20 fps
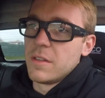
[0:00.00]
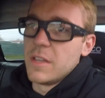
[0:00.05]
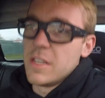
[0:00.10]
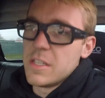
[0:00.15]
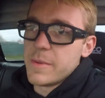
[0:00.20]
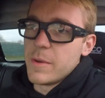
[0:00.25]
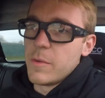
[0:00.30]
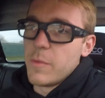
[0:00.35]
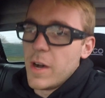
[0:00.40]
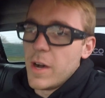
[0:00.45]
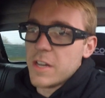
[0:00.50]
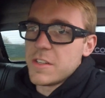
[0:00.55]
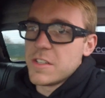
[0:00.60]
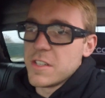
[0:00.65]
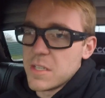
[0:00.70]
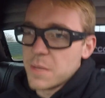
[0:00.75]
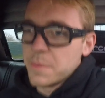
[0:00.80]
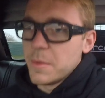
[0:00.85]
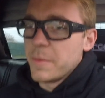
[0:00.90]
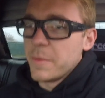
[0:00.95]
He's been
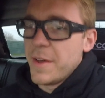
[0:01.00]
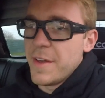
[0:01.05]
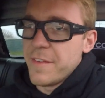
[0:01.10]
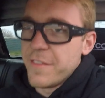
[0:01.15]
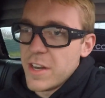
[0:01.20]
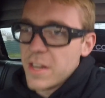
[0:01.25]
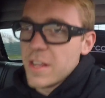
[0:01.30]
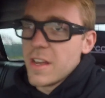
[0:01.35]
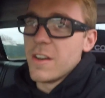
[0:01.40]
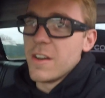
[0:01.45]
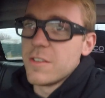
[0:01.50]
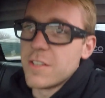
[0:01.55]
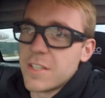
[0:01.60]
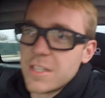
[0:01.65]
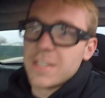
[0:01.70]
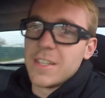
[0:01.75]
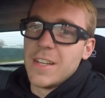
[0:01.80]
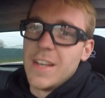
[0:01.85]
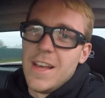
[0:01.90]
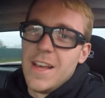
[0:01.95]
watching some of my videos.
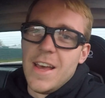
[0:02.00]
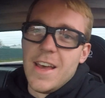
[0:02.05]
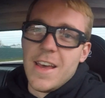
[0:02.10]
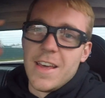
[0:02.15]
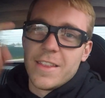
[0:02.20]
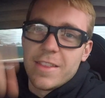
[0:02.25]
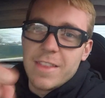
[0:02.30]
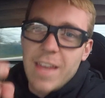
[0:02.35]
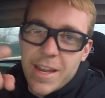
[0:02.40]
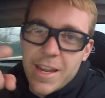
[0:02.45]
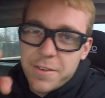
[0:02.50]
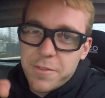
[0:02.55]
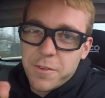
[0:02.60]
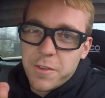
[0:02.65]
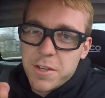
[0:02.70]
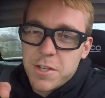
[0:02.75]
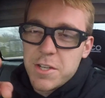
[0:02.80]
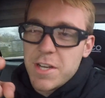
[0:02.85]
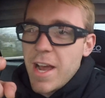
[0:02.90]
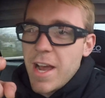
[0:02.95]
Thanks for
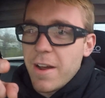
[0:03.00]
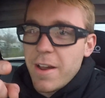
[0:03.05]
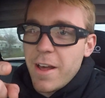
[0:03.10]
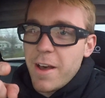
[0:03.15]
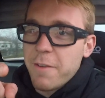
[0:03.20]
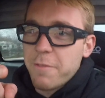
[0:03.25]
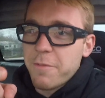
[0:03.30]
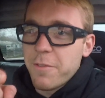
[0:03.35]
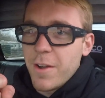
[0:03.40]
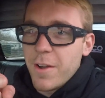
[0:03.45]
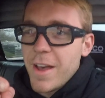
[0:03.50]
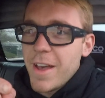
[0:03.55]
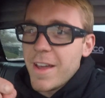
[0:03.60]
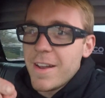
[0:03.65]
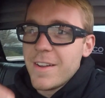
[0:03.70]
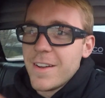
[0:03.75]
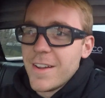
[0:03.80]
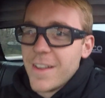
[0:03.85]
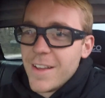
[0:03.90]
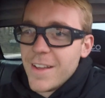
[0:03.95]
the shout out,
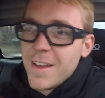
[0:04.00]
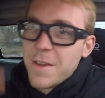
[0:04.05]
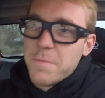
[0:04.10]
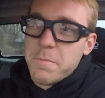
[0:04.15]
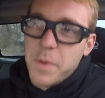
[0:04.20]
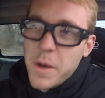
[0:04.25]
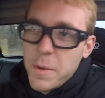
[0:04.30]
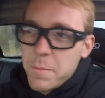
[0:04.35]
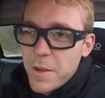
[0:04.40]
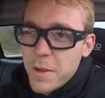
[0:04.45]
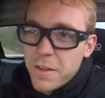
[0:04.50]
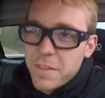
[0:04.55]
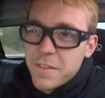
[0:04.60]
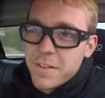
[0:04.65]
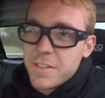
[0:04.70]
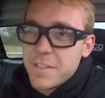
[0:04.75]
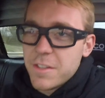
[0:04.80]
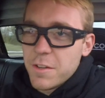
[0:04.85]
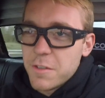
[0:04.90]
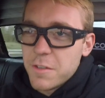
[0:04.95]
Fred. Put me on
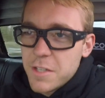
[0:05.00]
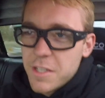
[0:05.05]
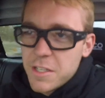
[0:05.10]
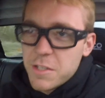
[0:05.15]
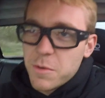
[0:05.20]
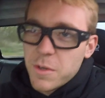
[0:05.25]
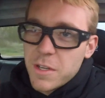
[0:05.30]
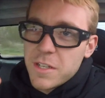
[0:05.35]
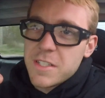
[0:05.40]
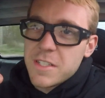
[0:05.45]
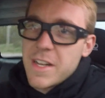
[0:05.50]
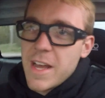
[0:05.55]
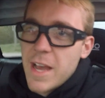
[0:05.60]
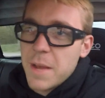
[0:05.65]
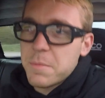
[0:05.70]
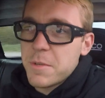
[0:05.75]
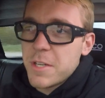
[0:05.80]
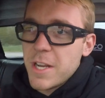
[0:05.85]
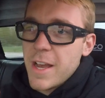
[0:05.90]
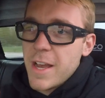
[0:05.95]
the 1320
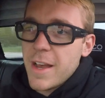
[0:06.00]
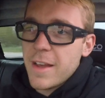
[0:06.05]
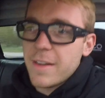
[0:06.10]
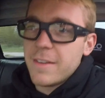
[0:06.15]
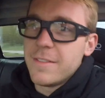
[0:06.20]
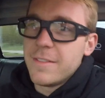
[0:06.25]
Snapchat.